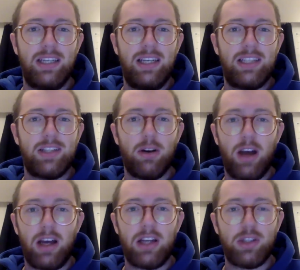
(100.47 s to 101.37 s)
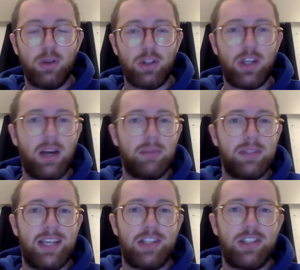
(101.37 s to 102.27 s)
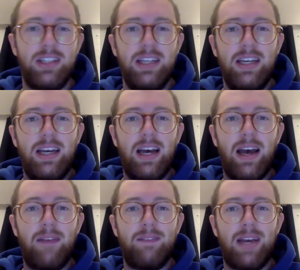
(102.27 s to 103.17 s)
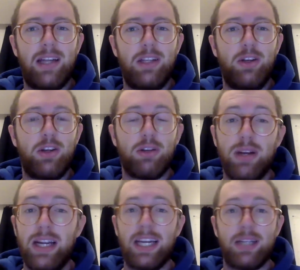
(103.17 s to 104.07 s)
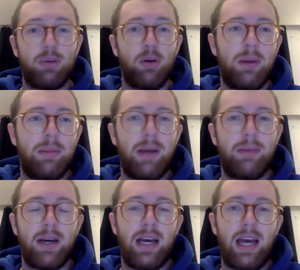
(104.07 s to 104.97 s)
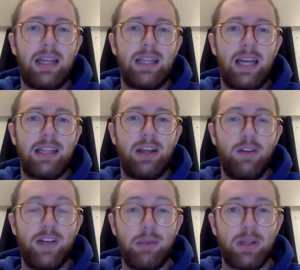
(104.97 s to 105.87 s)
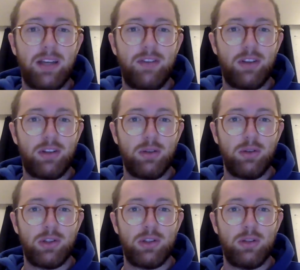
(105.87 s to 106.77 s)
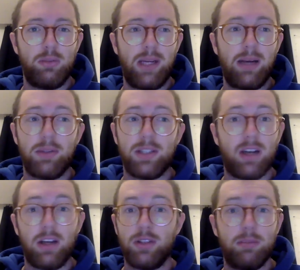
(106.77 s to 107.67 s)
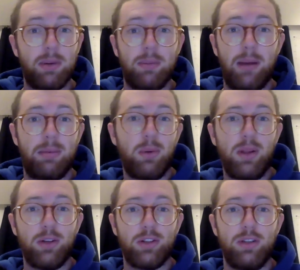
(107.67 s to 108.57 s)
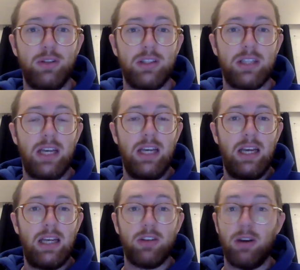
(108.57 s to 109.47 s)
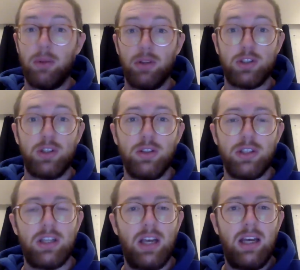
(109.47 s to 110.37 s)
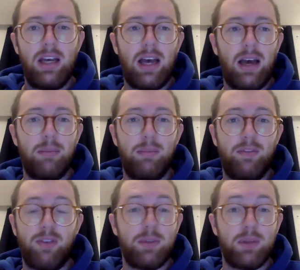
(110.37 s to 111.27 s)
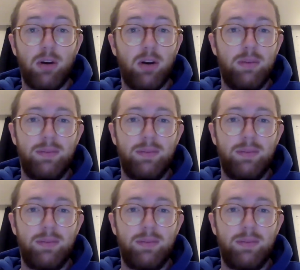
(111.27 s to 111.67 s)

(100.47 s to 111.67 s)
So a short, sharp session, and you can really explore BitPaper, and hopefully it will give you the tools to be able to start using BitPaper with your tutors, with your students from tomorrow.